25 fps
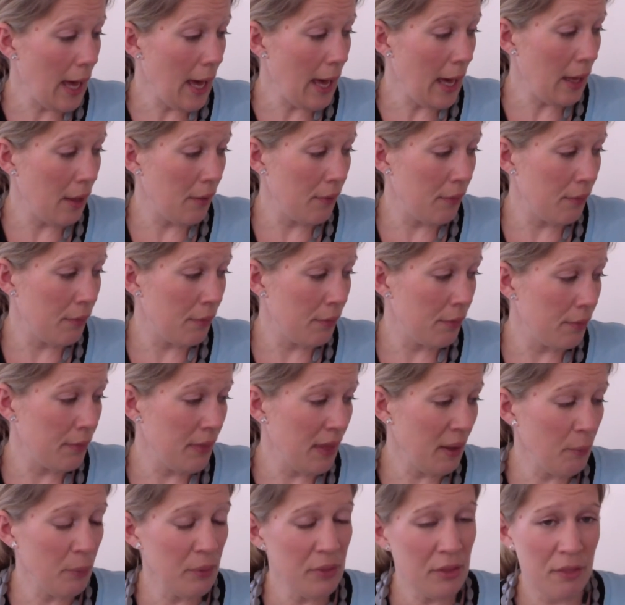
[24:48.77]
and
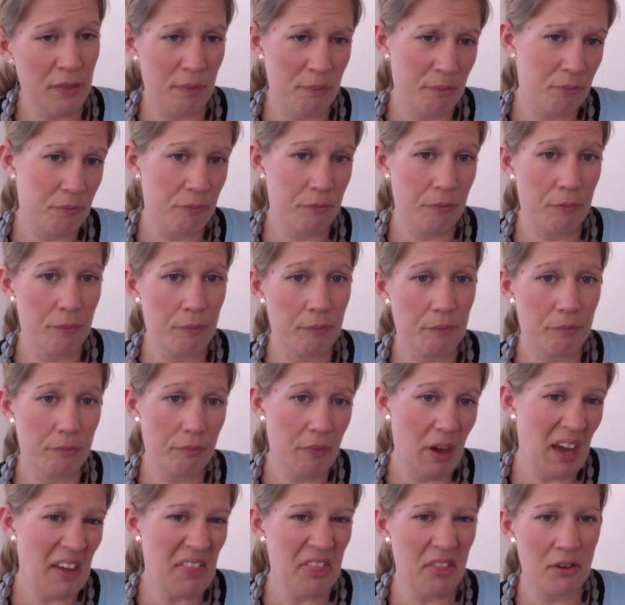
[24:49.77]
they were I
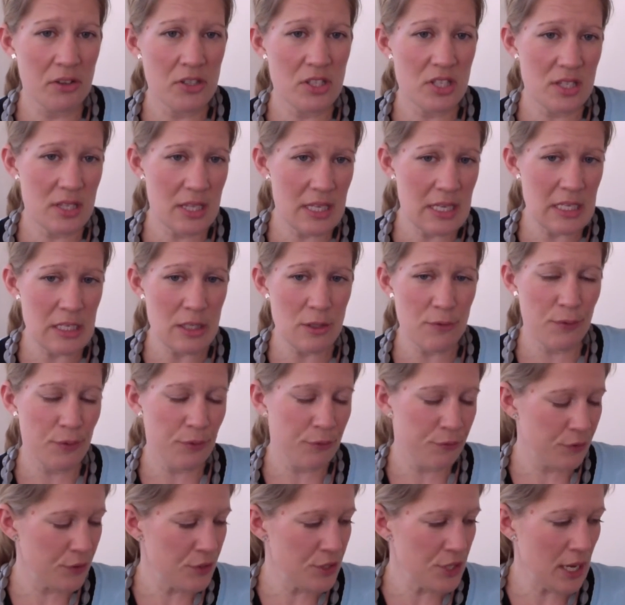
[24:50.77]
had those things for
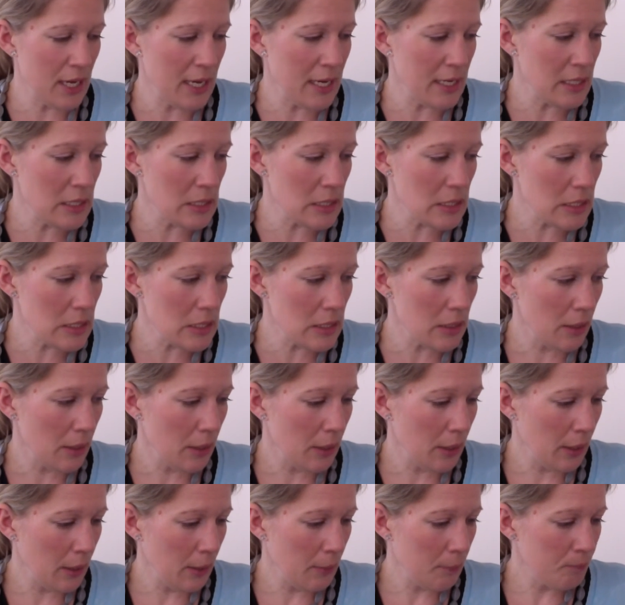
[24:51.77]
a few days,
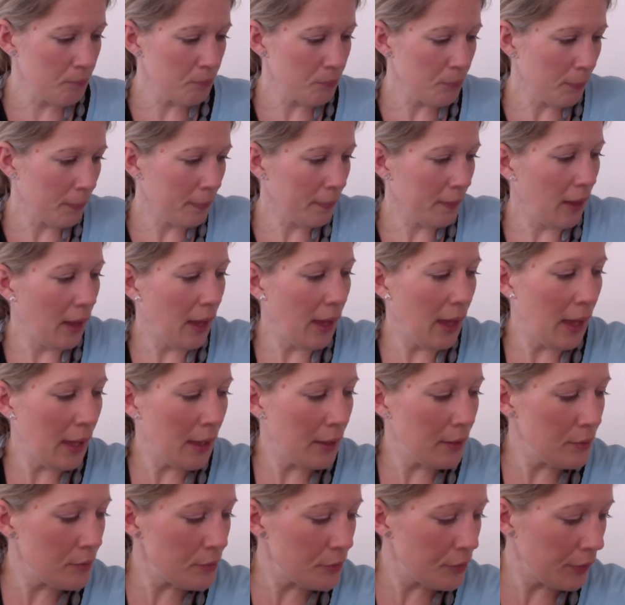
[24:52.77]

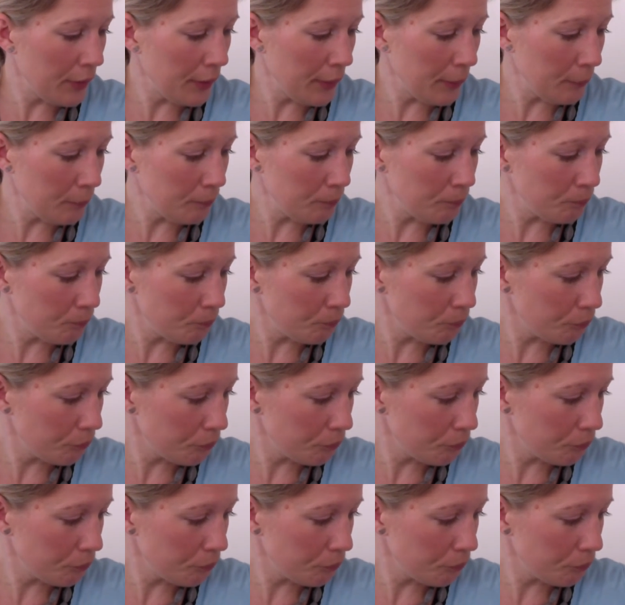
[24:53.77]
and